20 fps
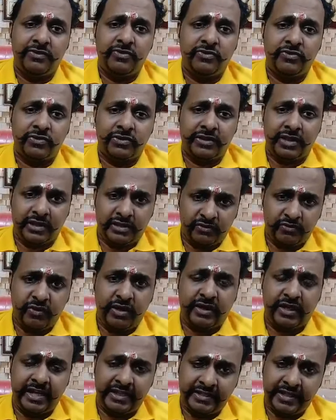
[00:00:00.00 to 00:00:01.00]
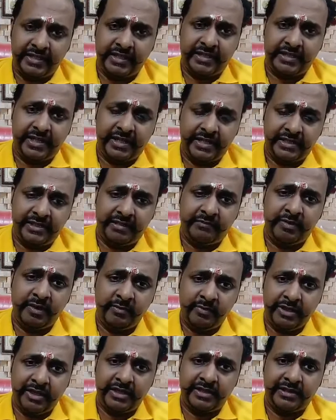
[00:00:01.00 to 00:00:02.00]
So that is what I suggested in the
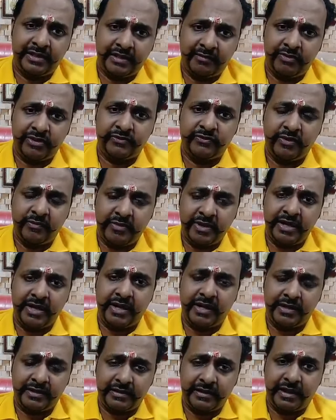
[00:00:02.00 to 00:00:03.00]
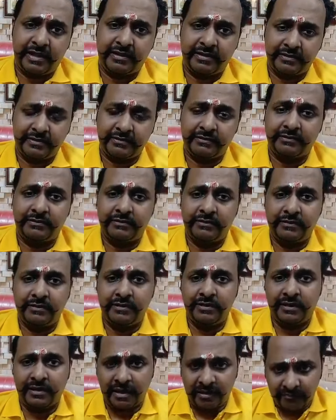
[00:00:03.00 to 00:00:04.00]
BPT syllabus webinar that
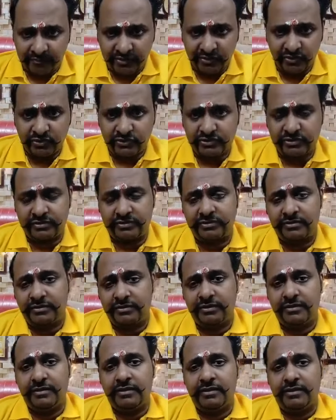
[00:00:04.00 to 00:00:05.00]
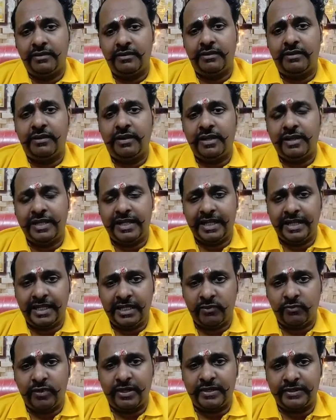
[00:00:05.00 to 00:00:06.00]
club those and take
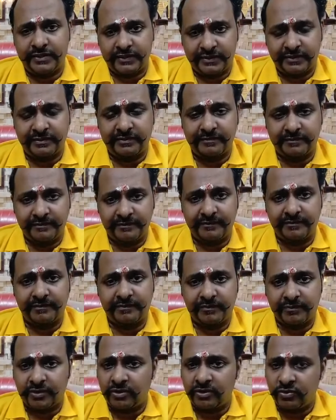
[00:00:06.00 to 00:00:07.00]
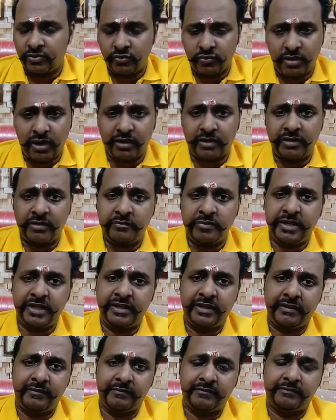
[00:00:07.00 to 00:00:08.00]
it once. Do not repeat
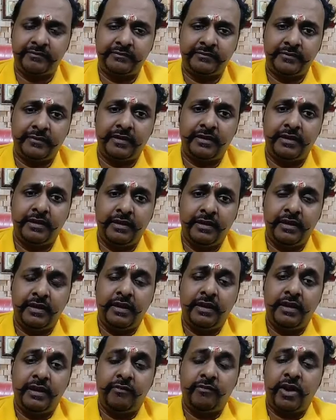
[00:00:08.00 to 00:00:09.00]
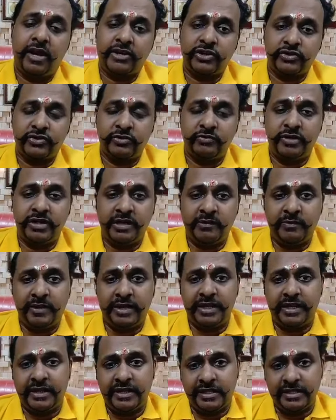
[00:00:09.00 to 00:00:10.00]
them. What is to be
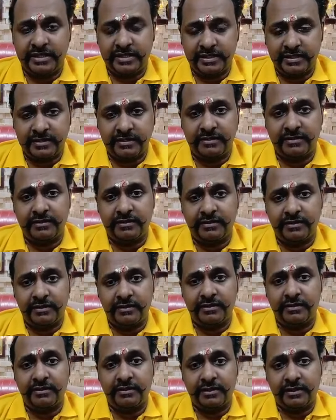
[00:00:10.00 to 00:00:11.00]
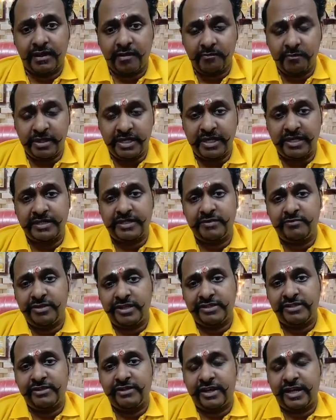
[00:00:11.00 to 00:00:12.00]
repeated is the competency
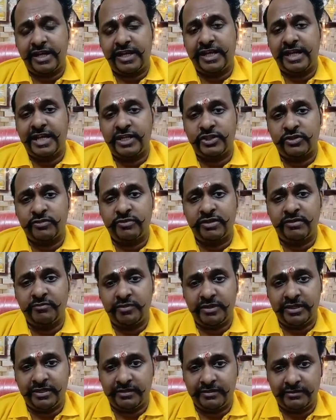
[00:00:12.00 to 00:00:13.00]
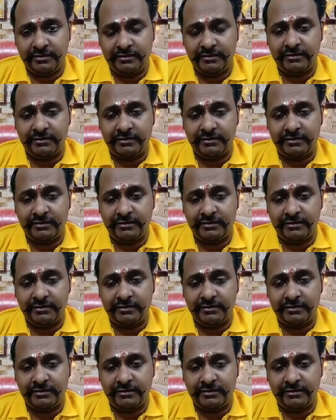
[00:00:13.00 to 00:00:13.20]
based training has to be repeated